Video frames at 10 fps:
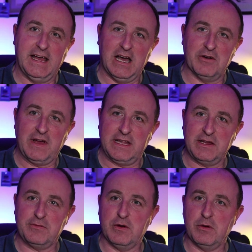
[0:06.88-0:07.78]
I've had
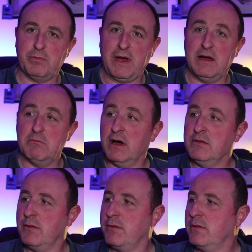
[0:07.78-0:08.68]
it for about a
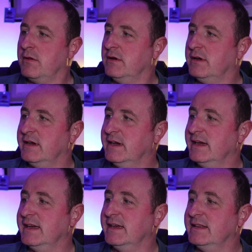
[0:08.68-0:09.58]
month
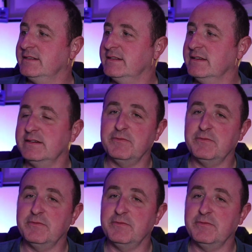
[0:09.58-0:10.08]
and